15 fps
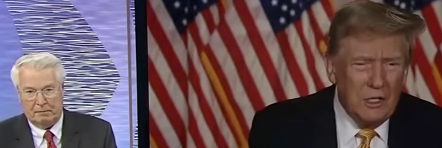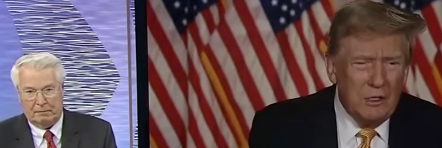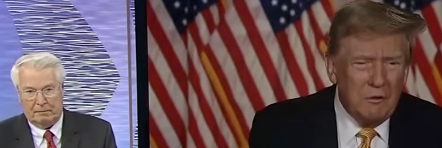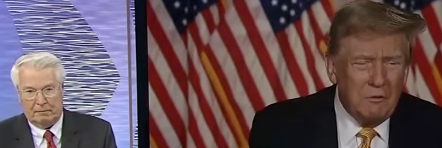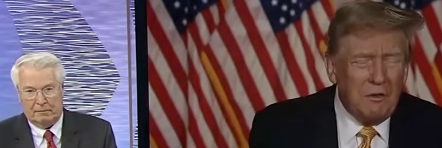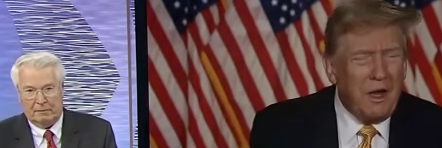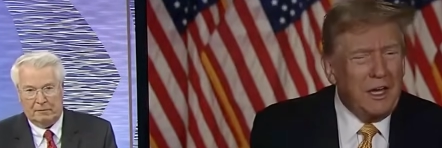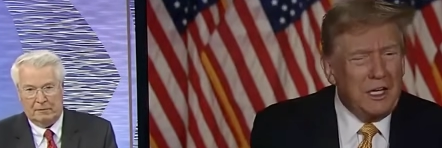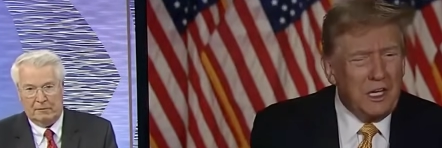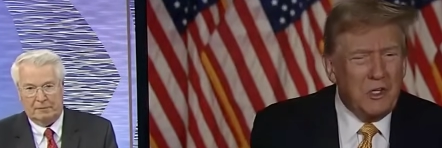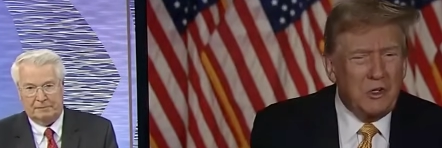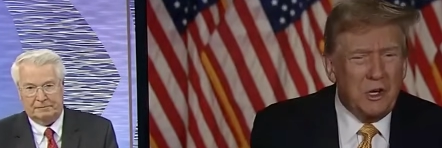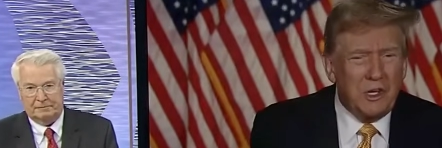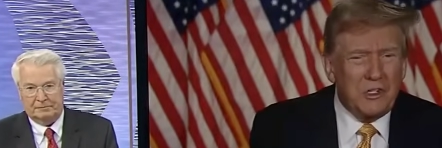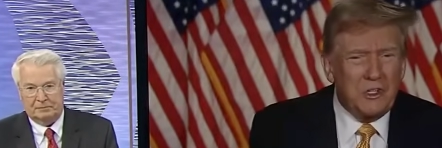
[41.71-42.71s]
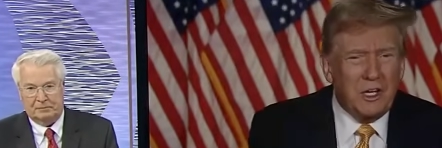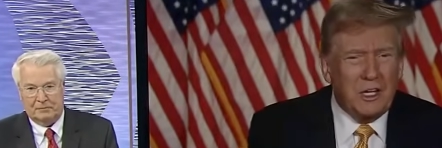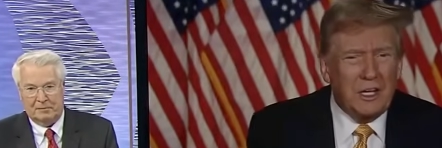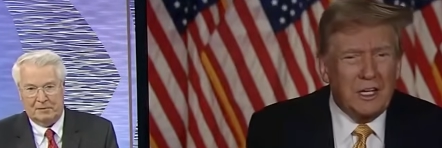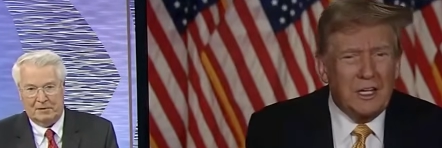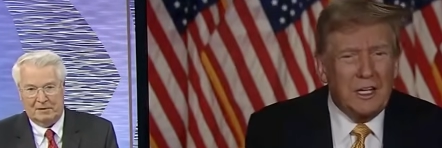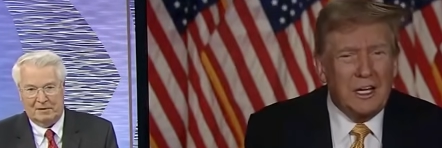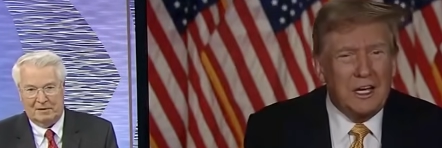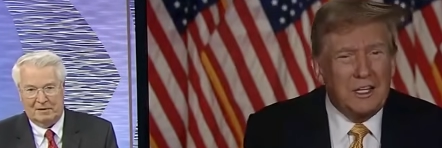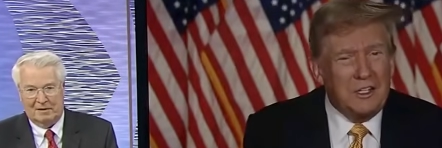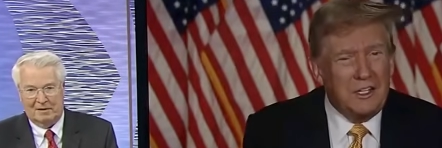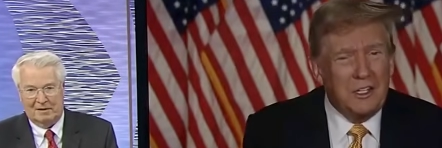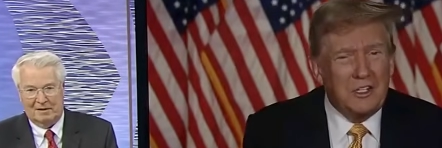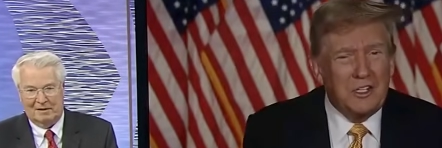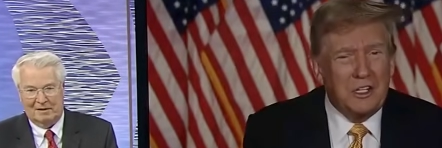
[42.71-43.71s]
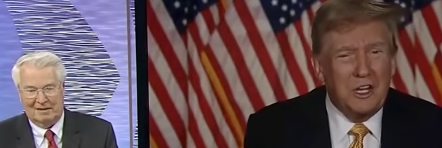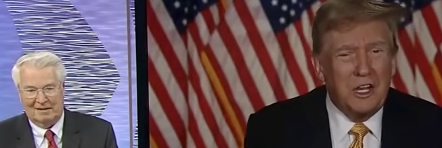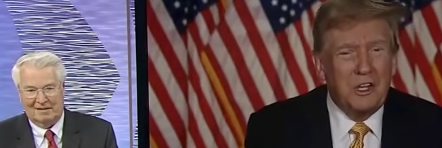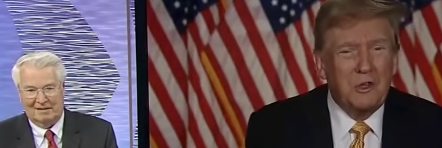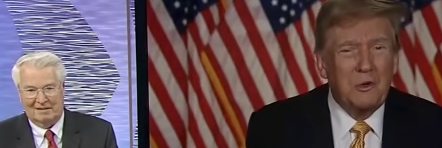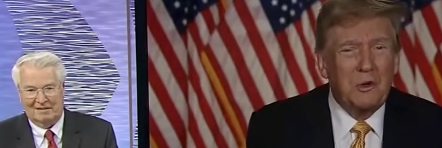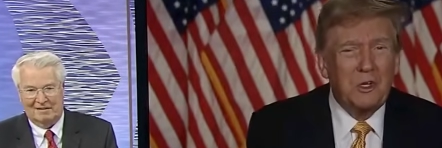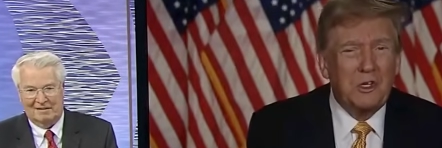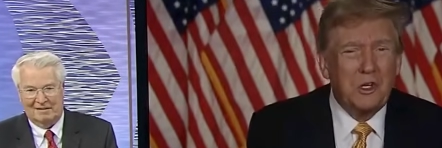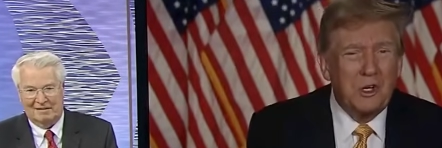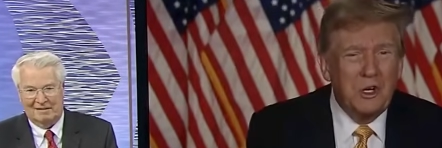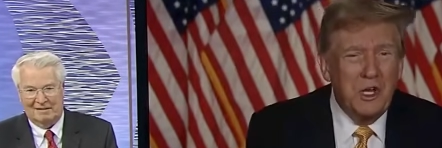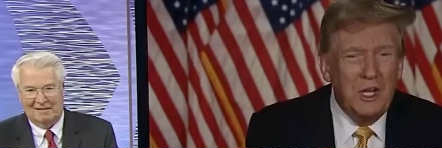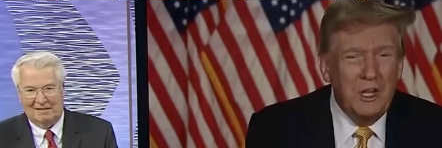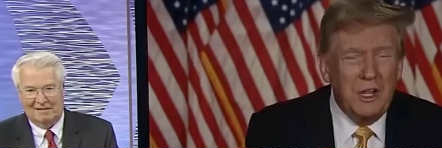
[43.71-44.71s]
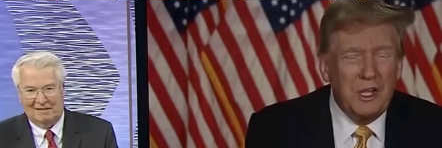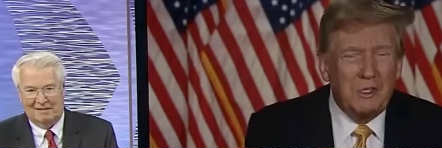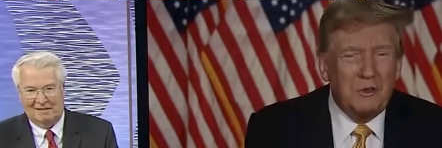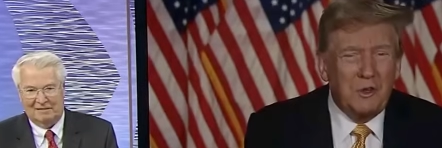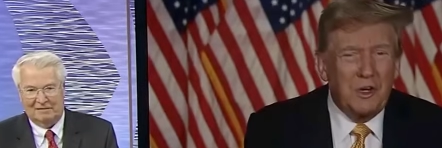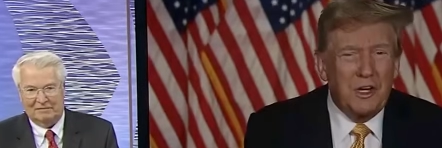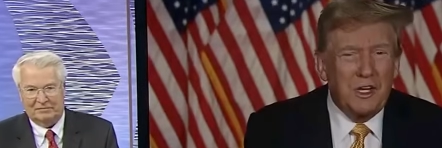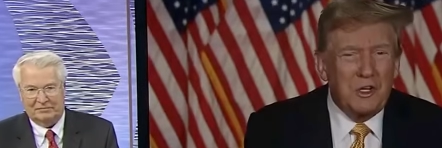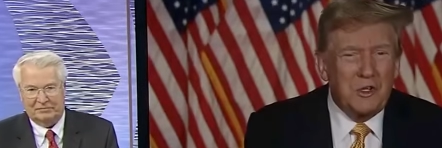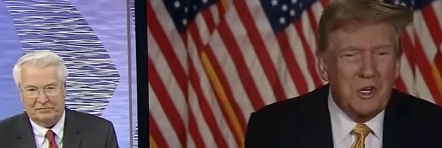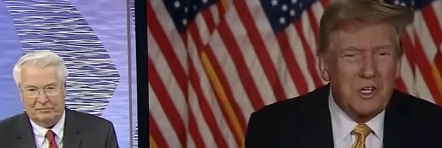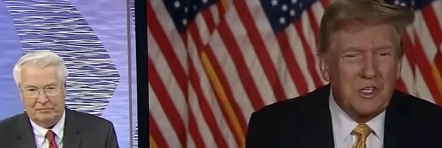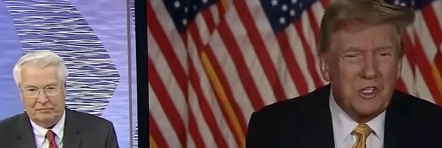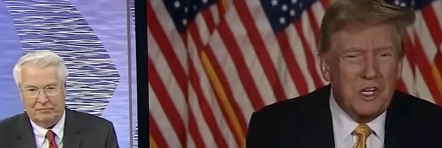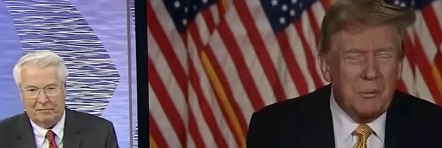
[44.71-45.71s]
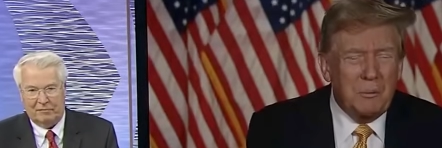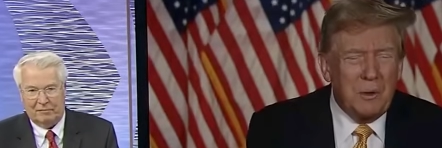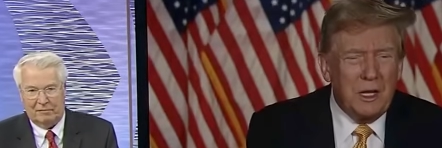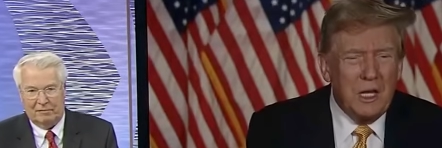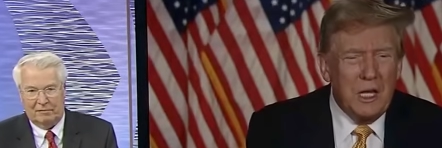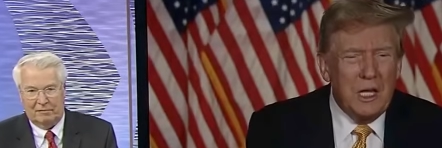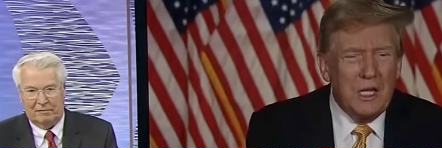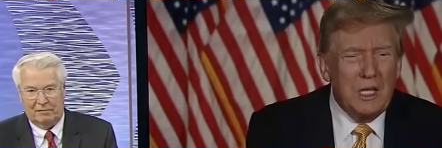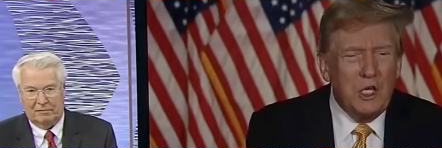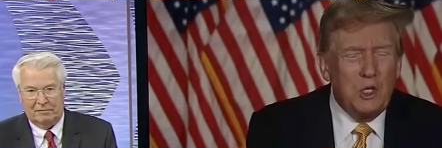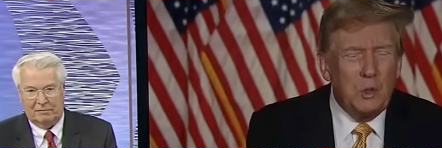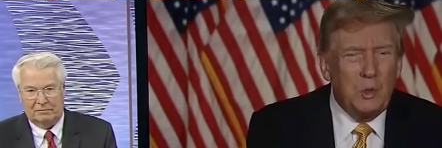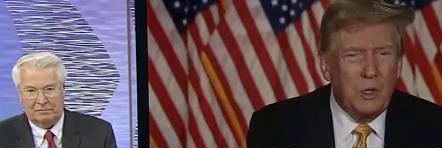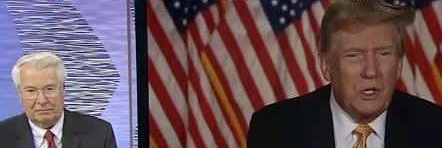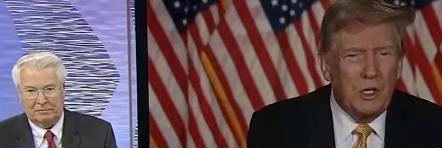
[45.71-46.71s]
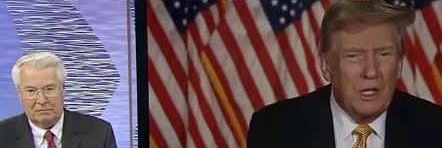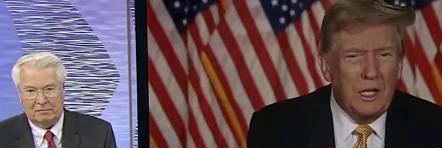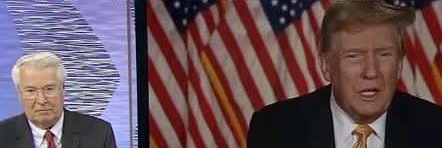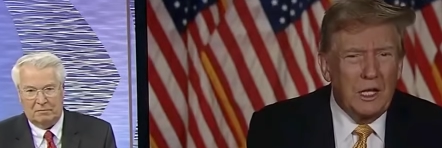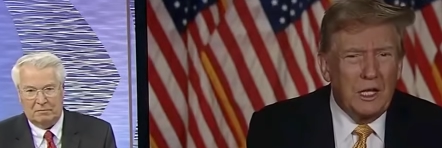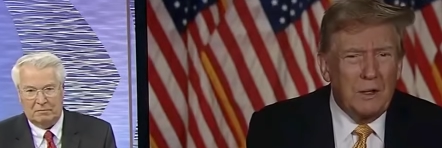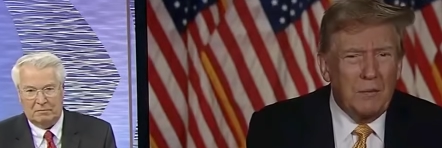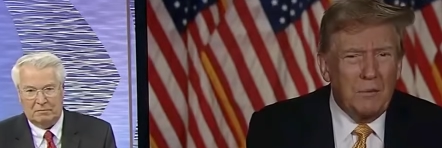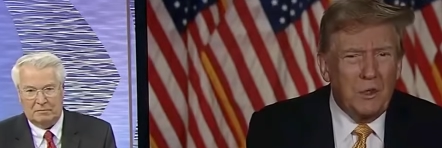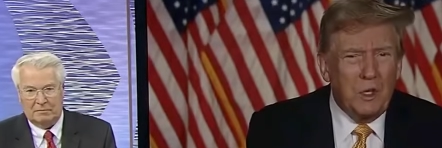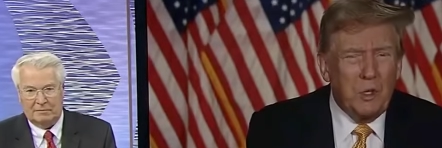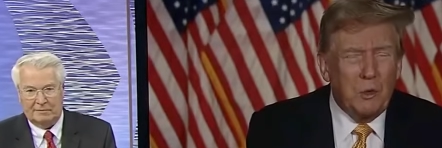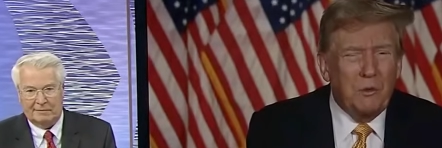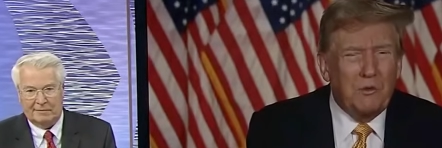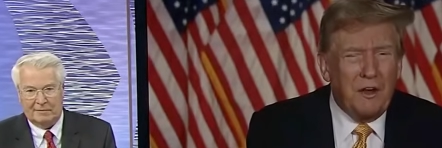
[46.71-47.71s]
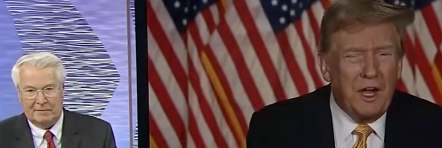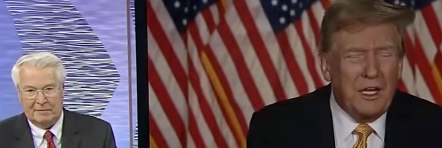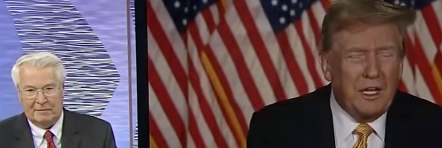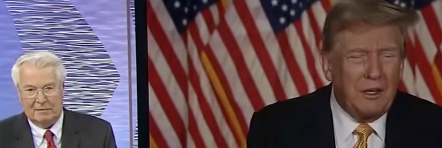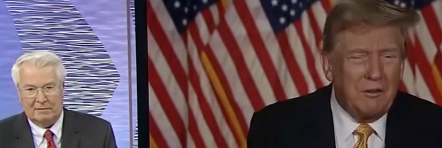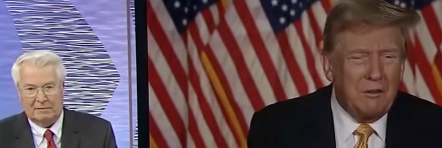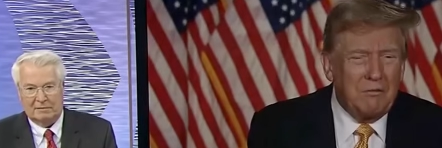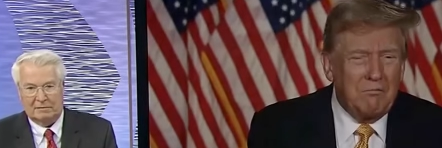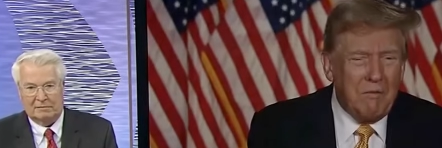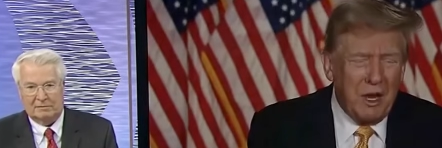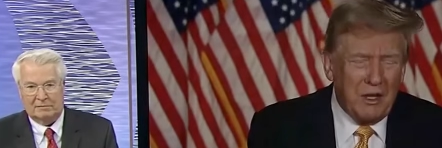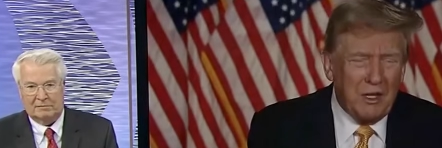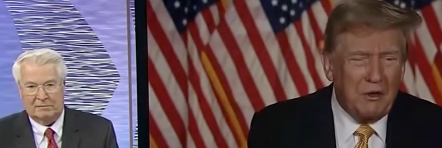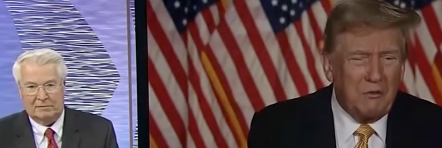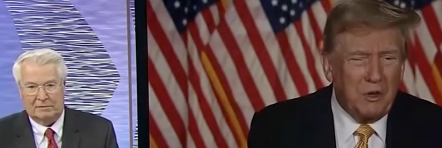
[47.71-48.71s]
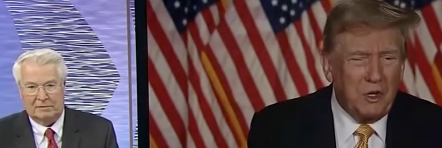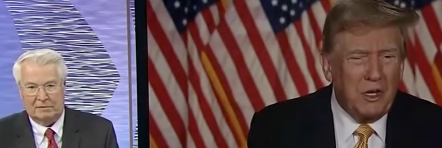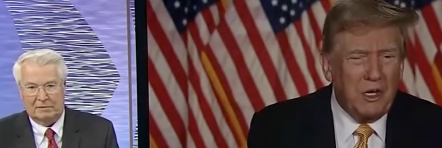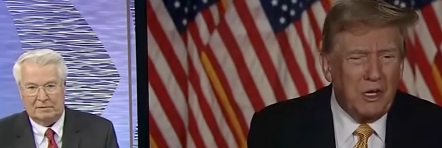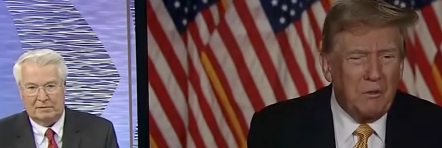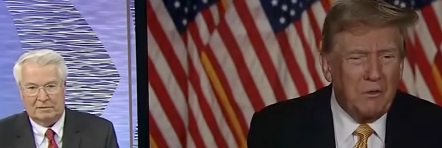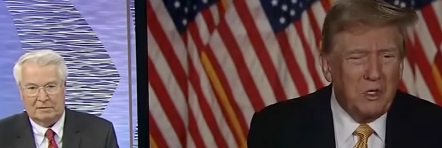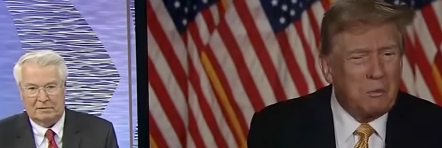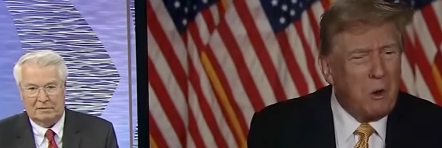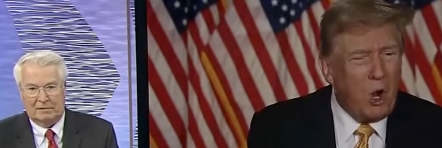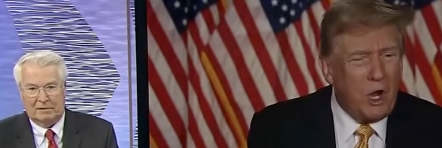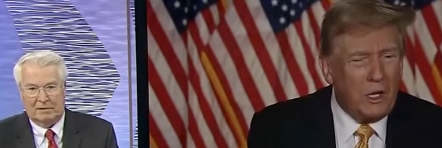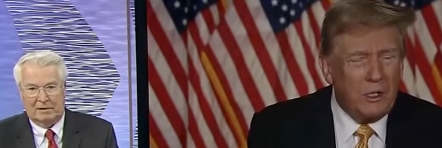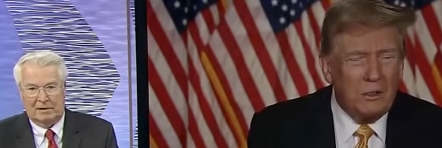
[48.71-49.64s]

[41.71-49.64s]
Speaker 1: find interesting, and it's another issue that's very interesting. But you will uh, you will find it, I think, very smart.